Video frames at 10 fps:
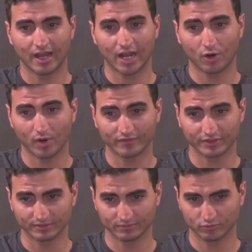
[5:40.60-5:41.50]

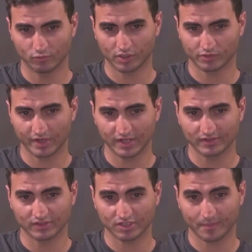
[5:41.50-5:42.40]
However, what creates
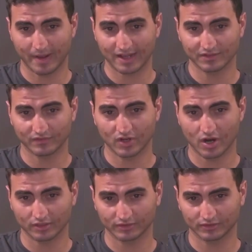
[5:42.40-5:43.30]
such a massive
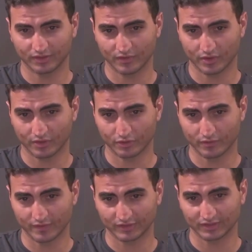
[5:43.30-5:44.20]
cost of the thorough
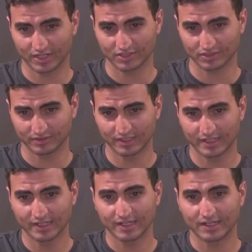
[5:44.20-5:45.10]
investigation
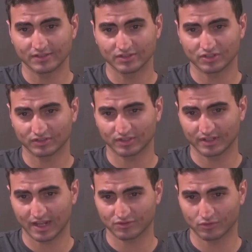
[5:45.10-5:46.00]
isn't just the
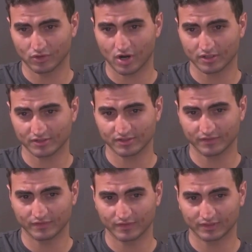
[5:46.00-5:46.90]
natural costs of
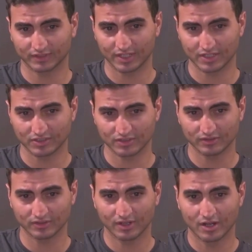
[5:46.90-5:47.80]

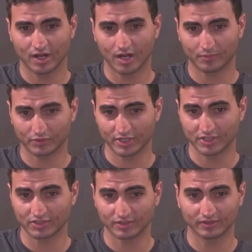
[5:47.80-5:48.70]
investigations,
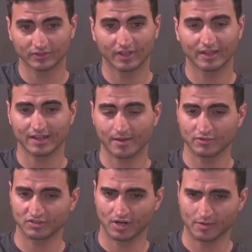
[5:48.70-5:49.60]
operations, and
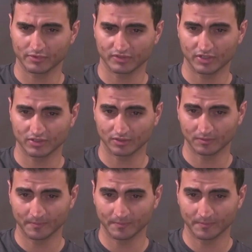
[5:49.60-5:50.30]
damages compensation.